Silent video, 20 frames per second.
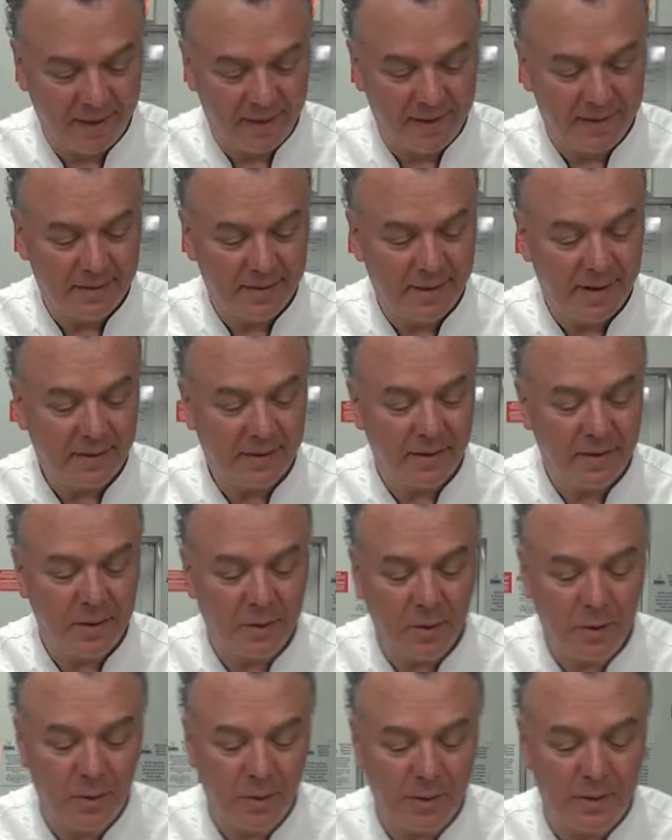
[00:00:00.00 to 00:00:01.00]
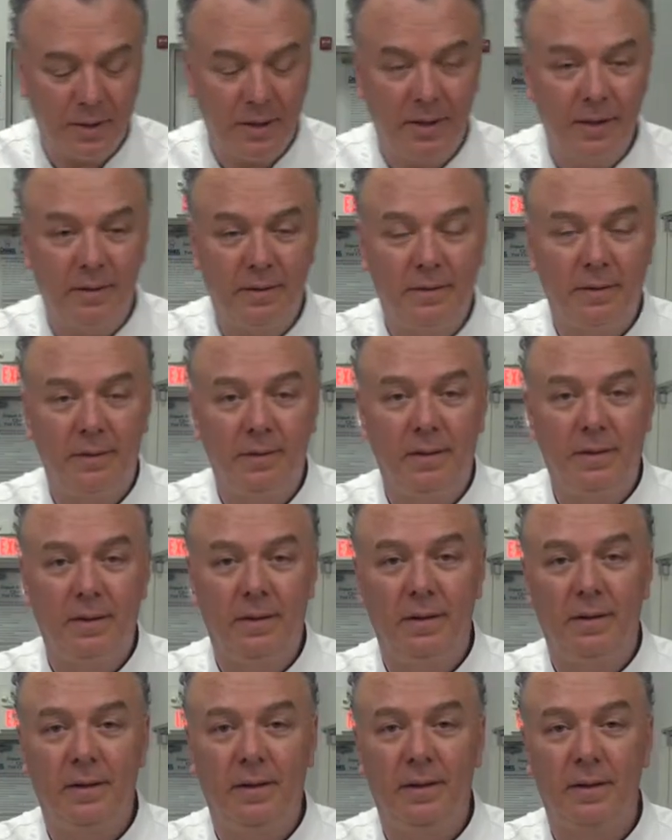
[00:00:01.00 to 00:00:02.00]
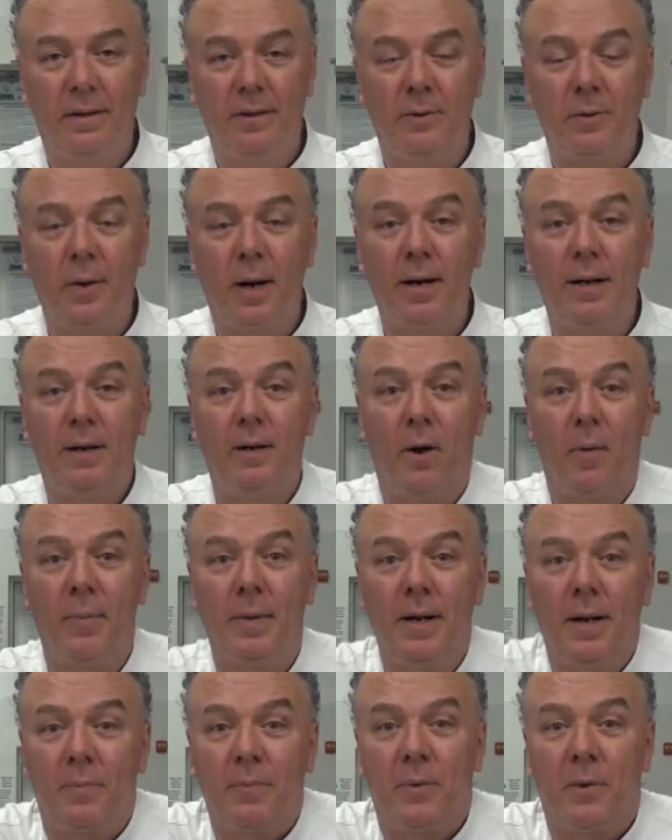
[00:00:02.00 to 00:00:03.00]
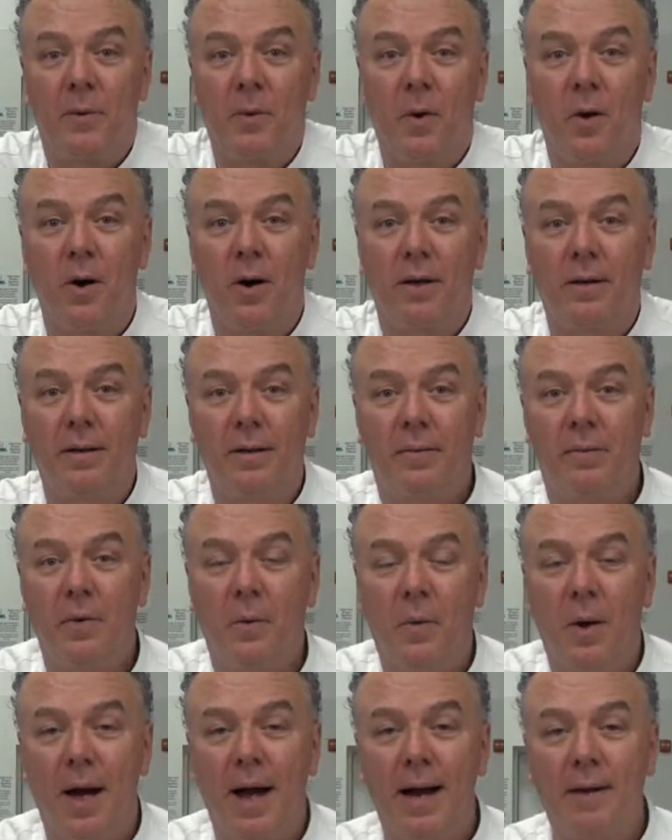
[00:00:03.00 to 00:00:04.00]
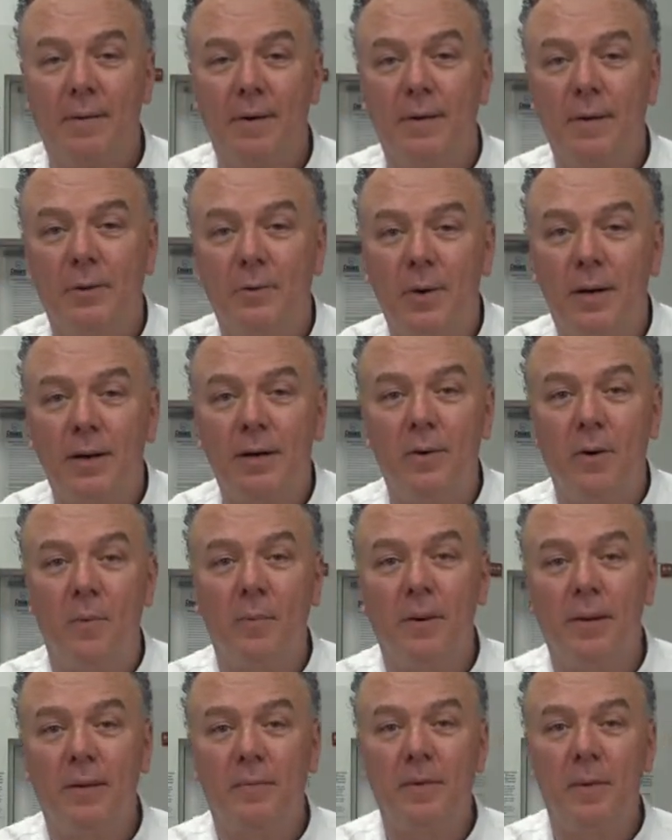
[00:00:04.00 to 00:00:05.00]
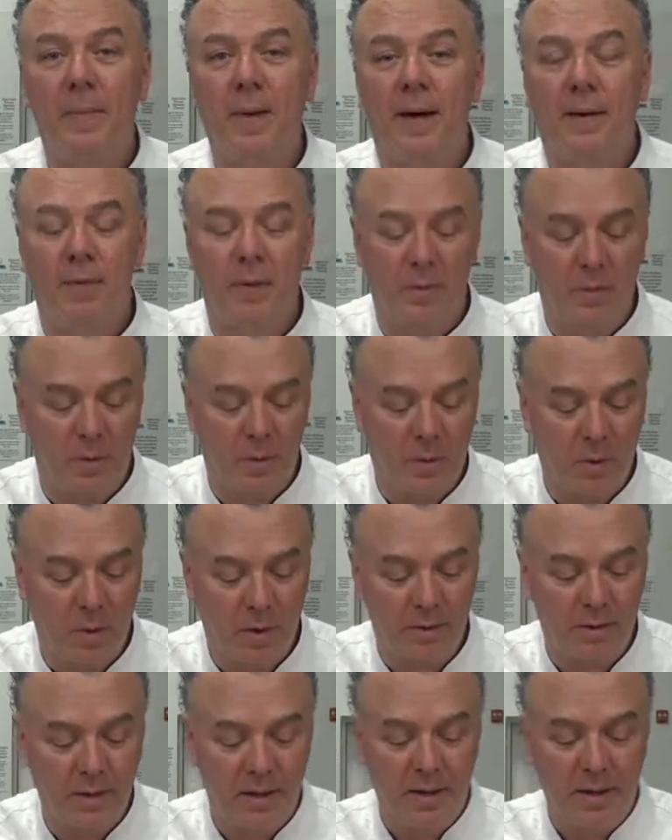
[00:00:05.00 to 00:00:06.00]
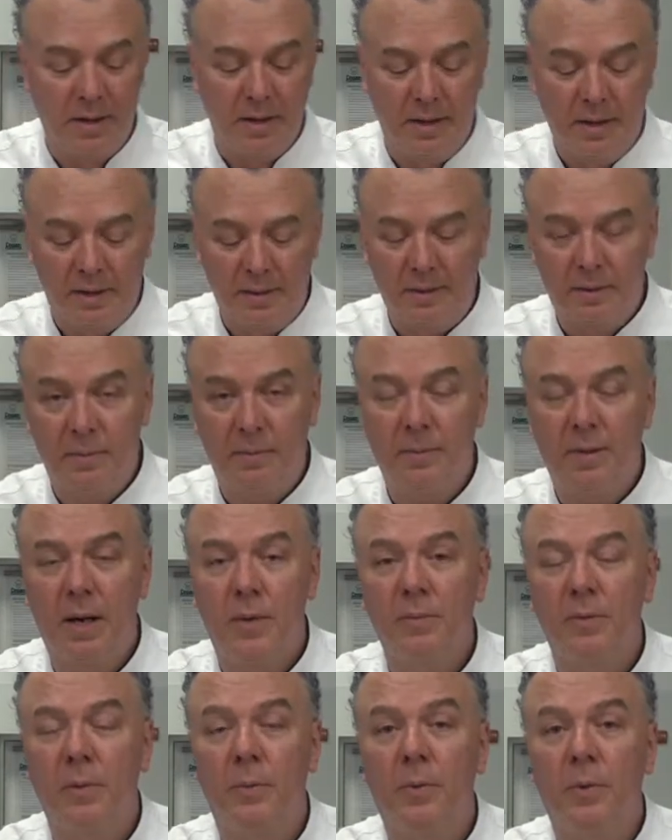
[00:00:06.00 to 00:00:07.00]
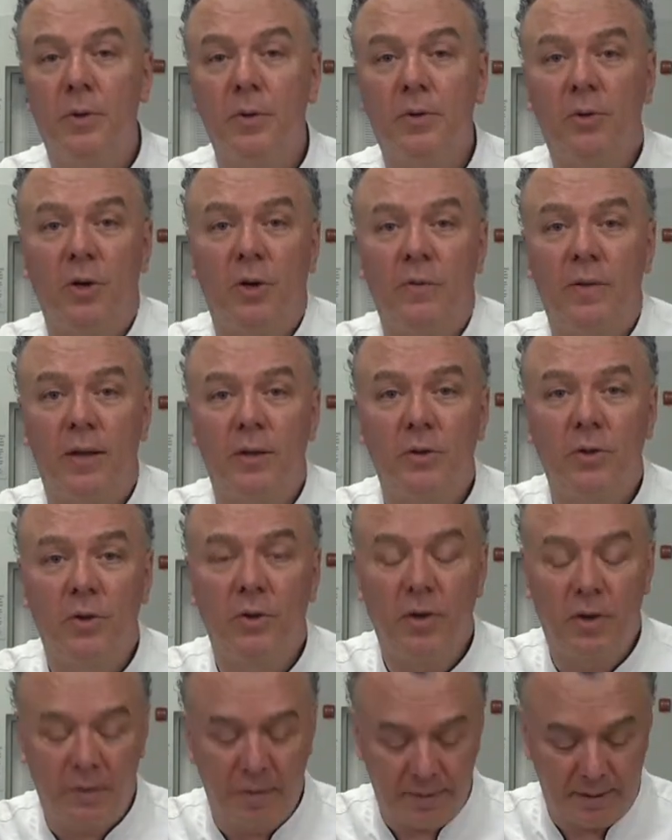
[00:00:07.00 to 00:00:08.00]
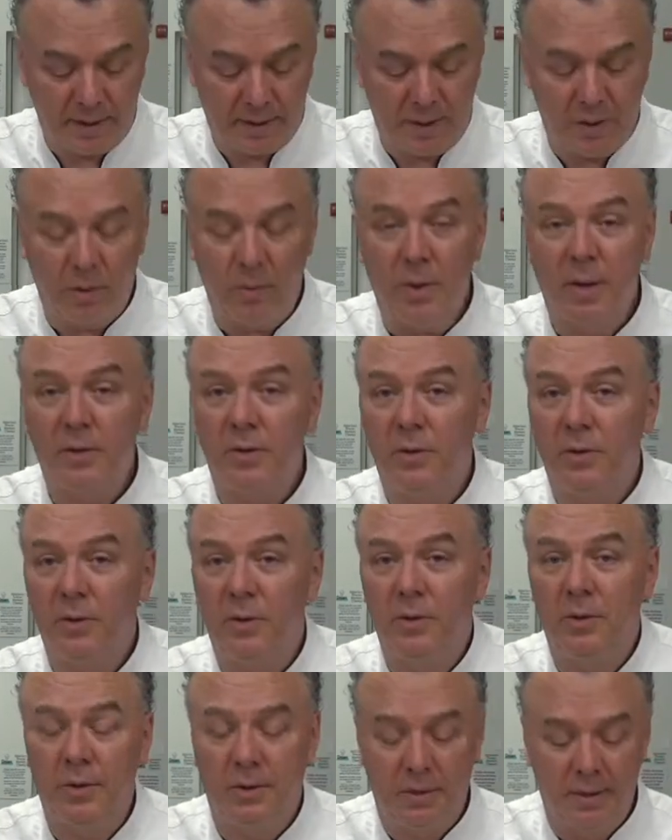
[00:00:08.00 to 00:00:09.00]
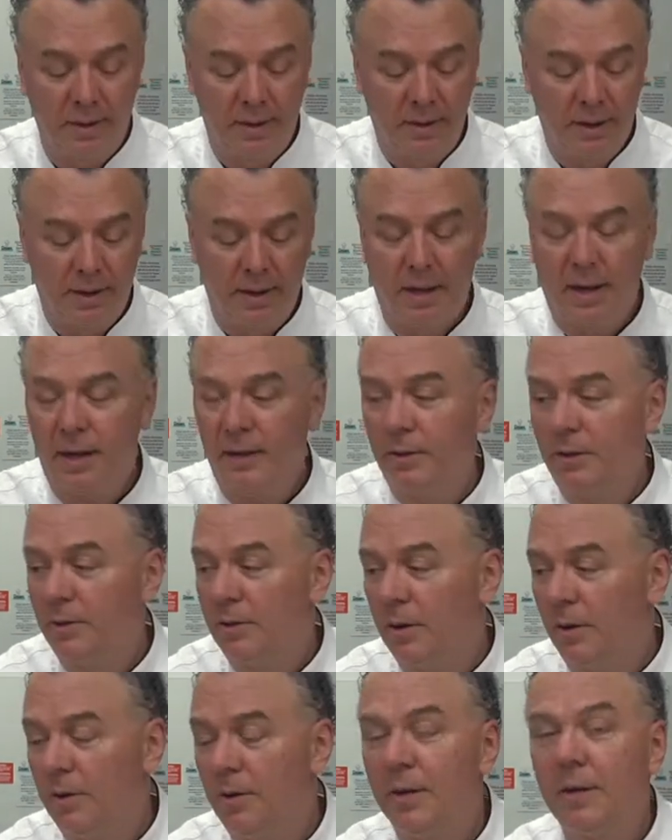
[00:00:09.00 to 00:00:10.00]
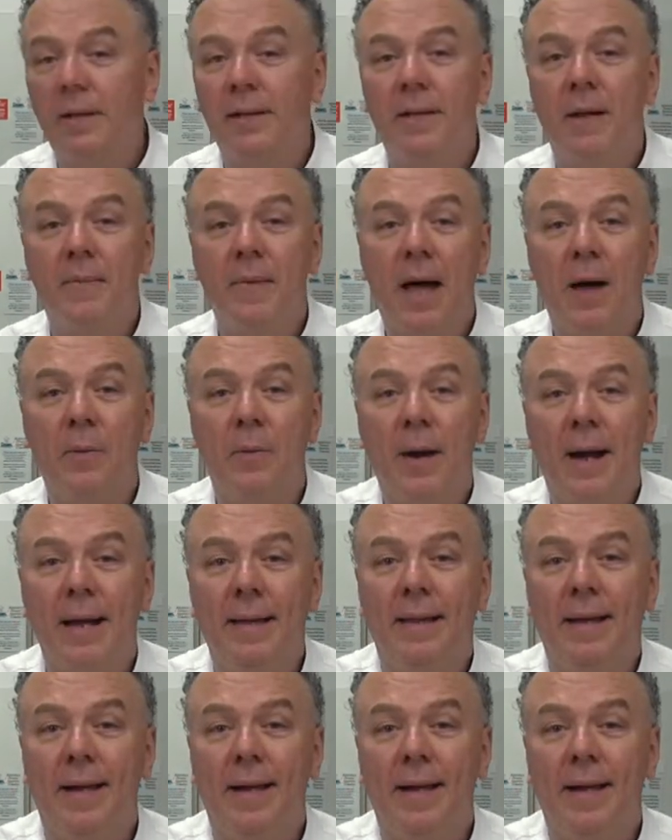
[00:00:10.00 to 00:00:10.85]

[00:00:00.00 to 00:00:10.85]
So the next thing to do is you're going to, the, the dreaded opening up the cork of the wine, right? The dreaded opening up the bottle of the cork. Sometimes the poor serve, they're so nervous they don't know what to do. And I just don't look at them that way.